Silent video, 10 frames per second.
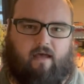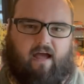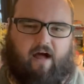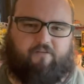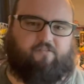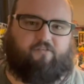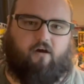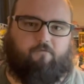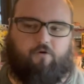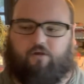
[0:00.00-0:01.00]
I'll
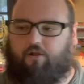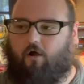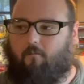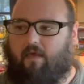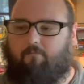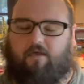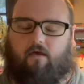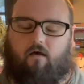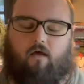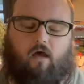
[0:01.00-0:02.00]
discover, maybe
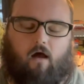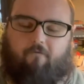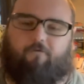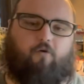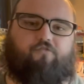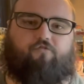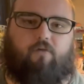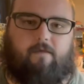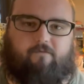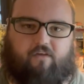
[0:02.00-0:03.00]
a full
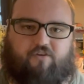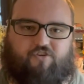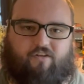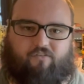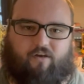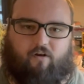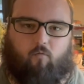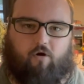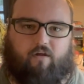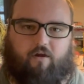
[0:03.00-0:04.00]
straight section isn't going to
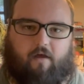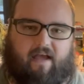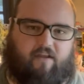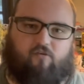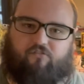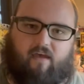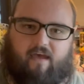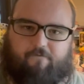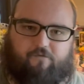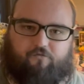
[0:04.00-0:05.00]
work here. I got to use a
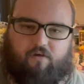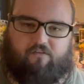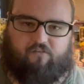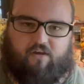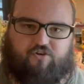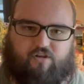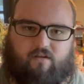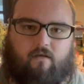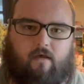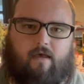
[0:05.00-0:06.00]
half a straight section.